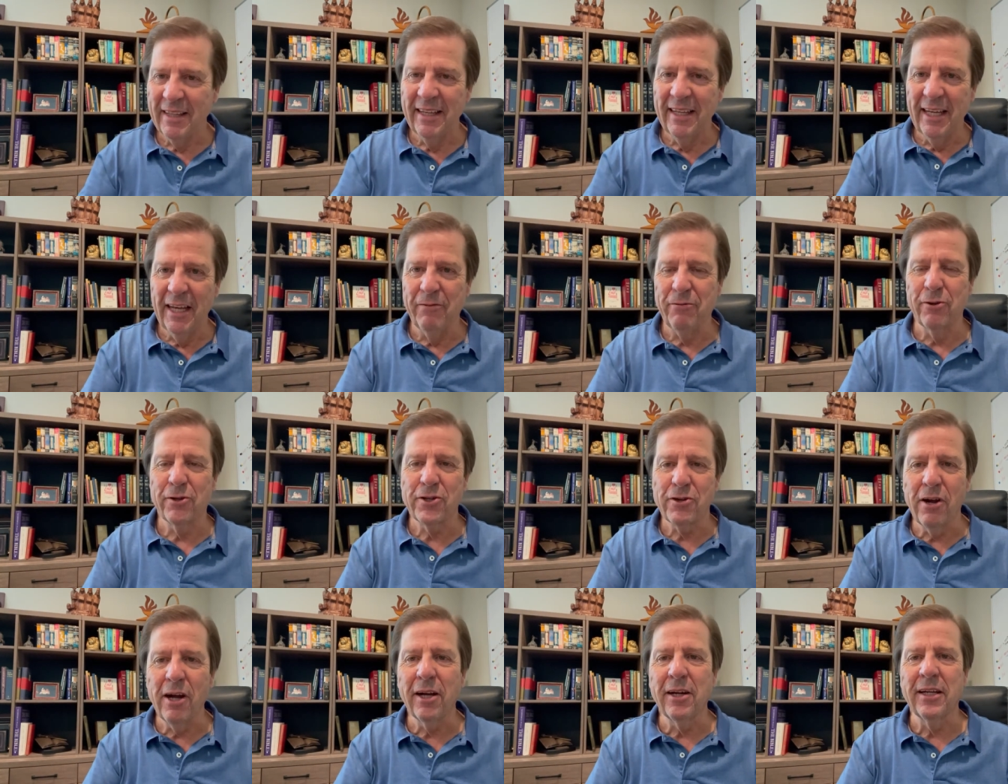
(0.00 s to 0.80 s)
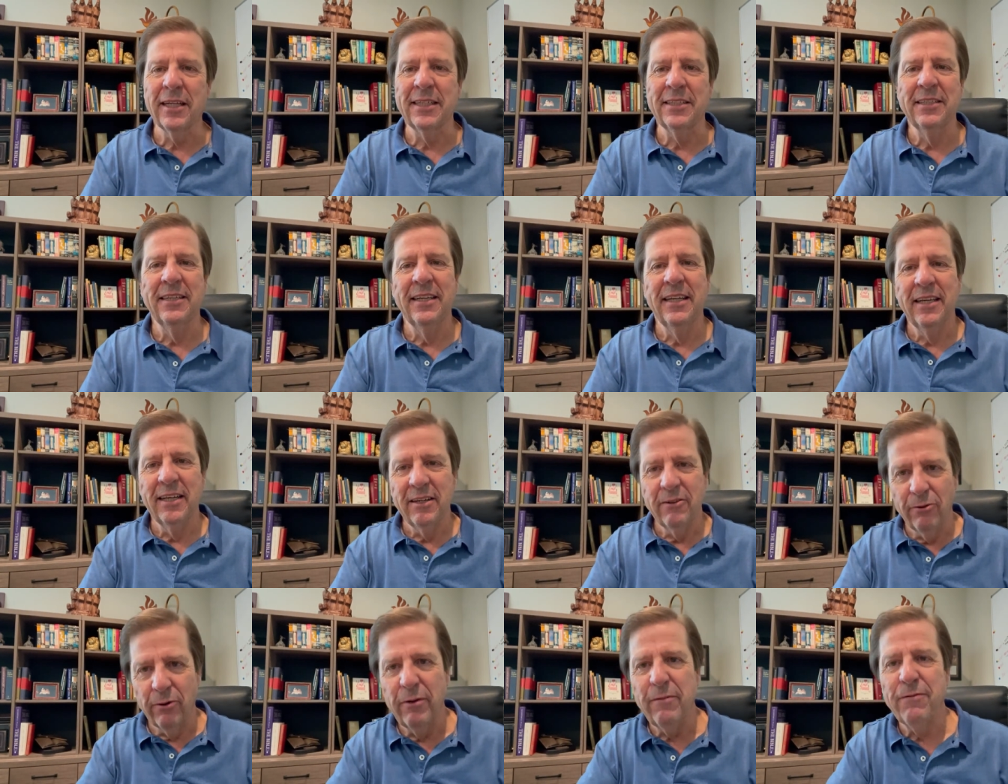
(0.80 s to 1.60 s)
If you're struggling,
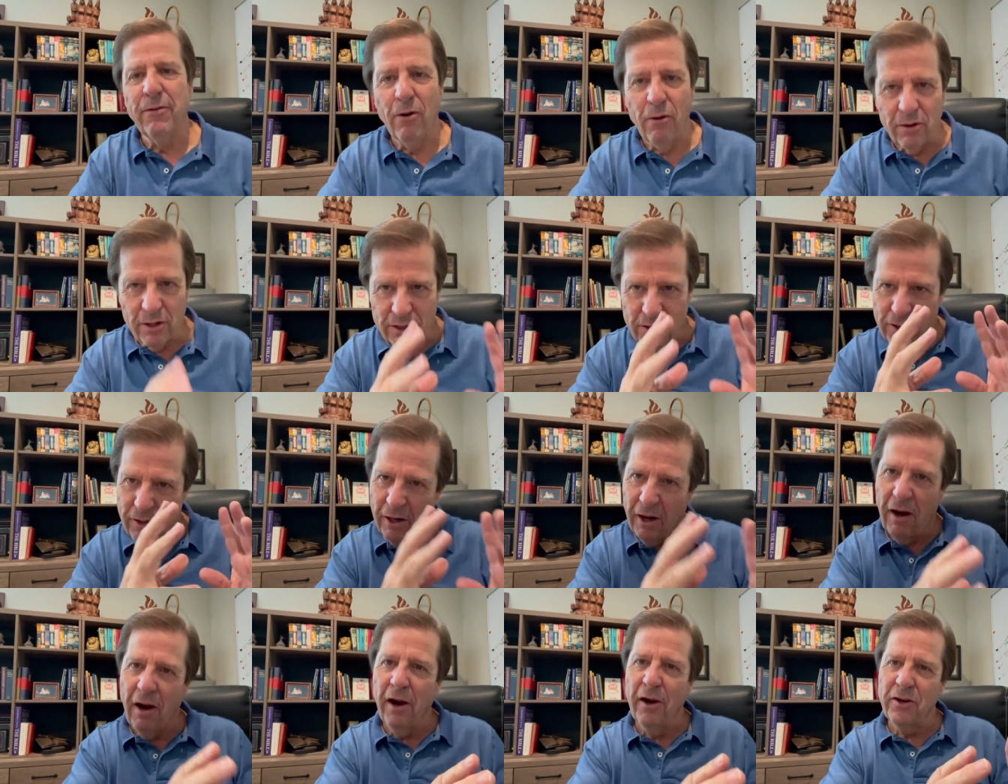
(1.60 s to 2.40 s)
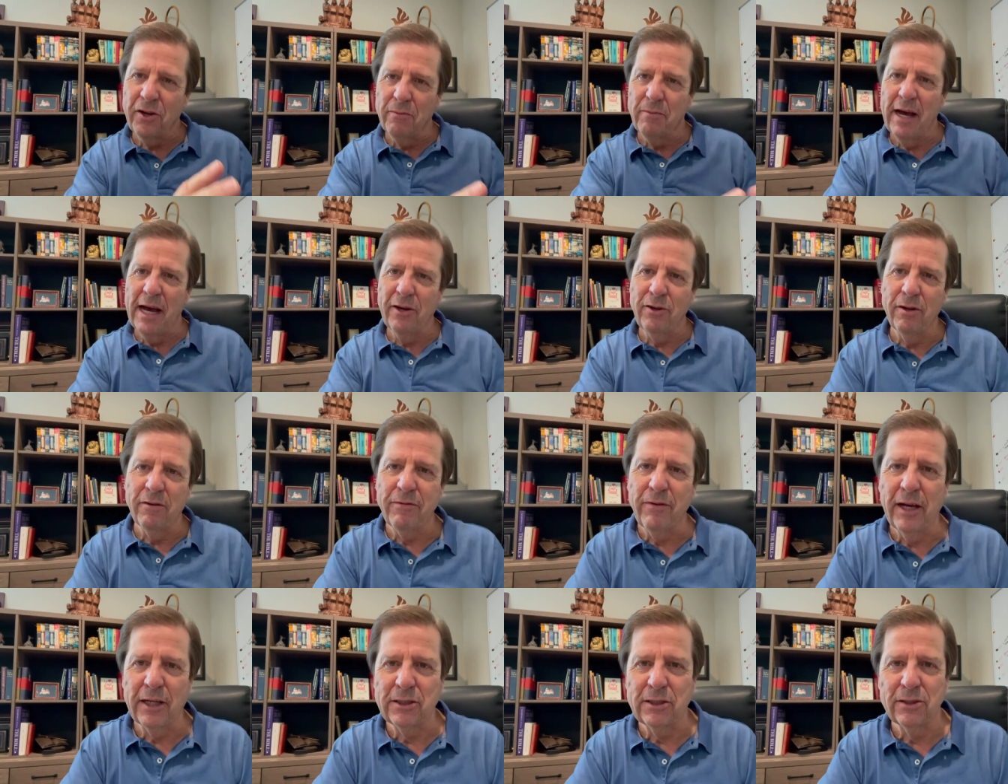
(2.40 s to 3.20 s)
refocus your heart, your mind, your
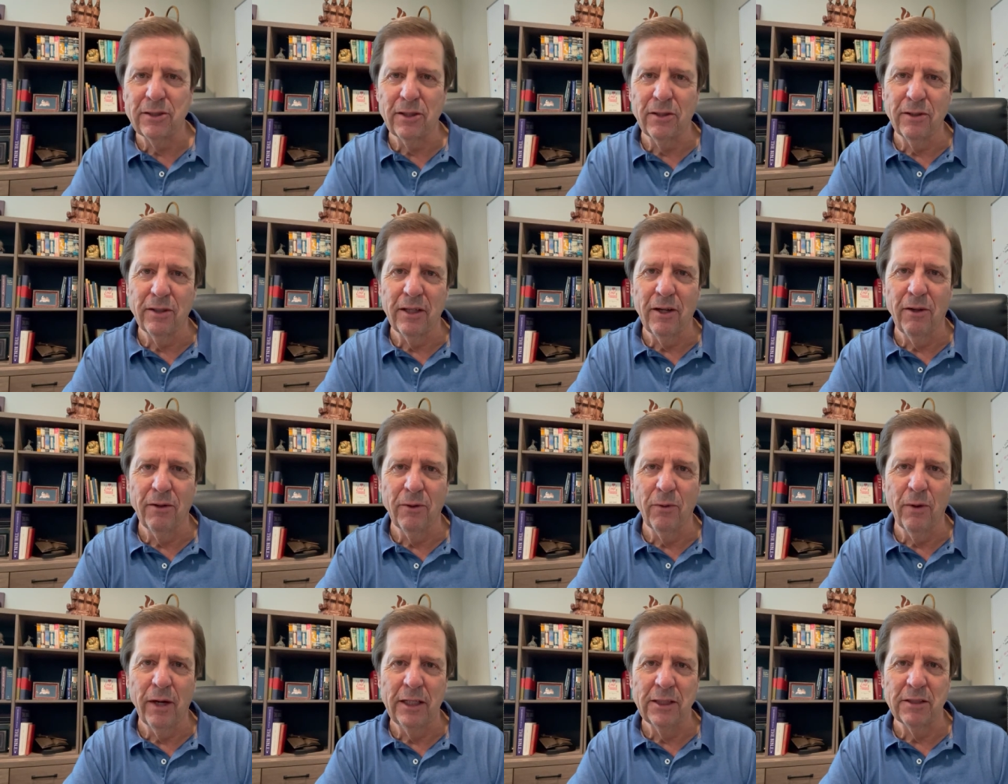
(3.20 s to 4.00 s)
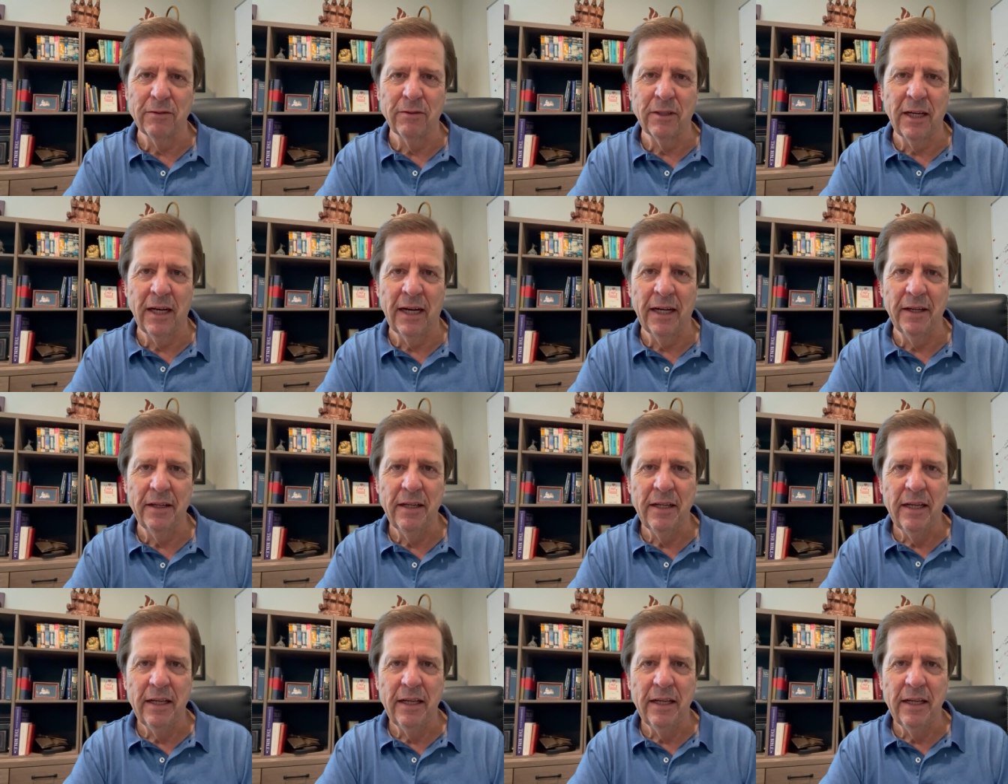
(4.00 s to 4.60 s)
affections on the, on the ways of God.